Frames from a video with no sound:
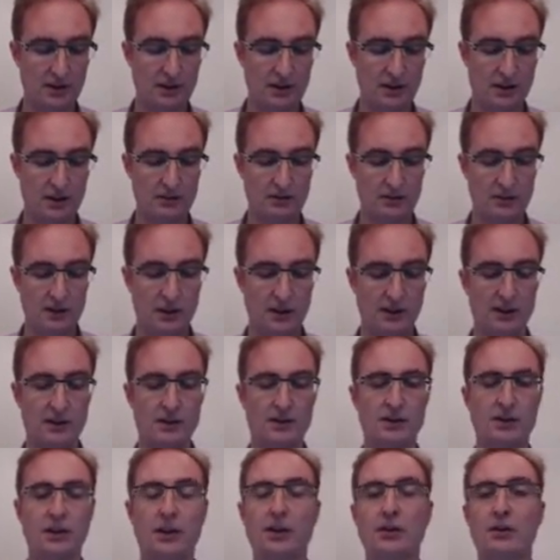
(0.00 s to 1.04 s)
is really the
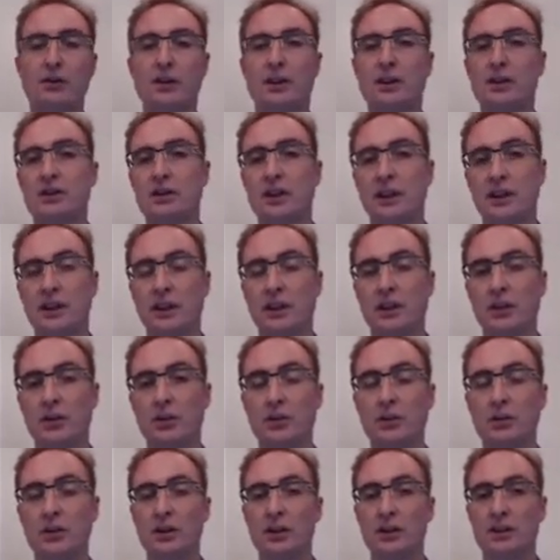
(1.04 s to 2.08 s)
security checking and
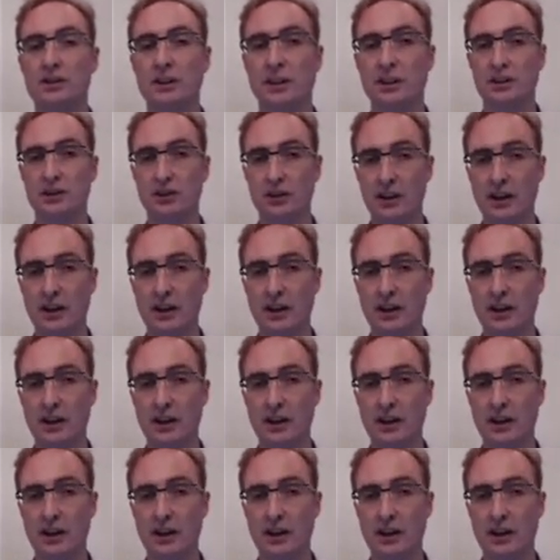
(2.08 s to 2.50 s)
organizational